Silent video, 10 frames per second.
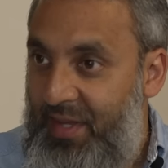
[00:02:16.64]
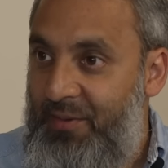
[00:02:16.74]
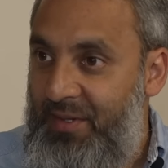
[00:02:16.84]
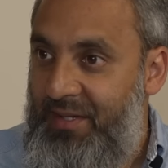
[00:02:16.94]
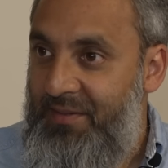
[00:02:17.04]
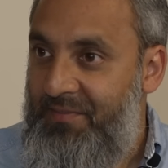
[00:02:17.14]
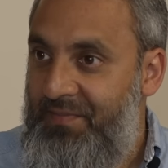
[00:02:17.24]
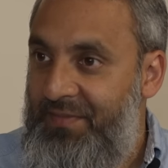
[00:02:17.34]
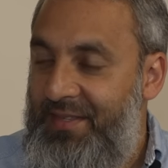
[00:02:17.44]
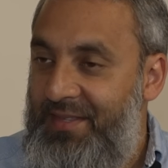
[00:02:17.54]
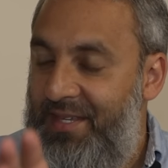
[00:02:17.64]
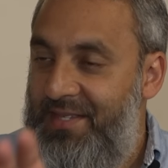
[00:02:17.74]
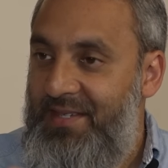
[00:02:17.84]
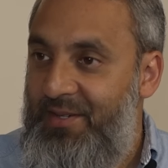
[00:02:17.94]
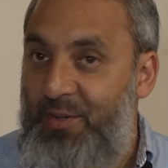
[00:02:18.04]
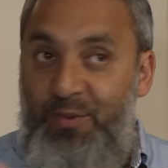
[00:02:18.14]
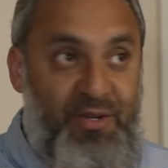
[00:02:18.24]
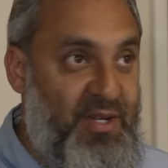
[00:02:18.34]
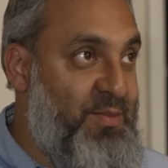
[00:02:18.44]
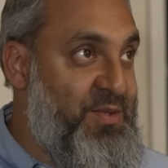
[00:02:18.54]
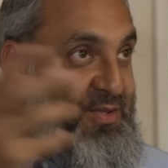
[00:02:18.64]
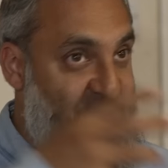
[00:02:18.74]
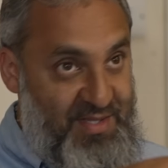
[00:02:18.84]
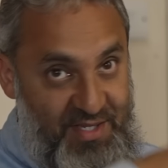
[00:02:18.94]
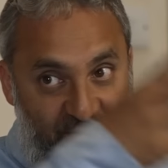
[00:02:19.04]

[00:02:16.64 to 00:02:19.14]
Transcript: that way, they decided, okay, we've got to come into this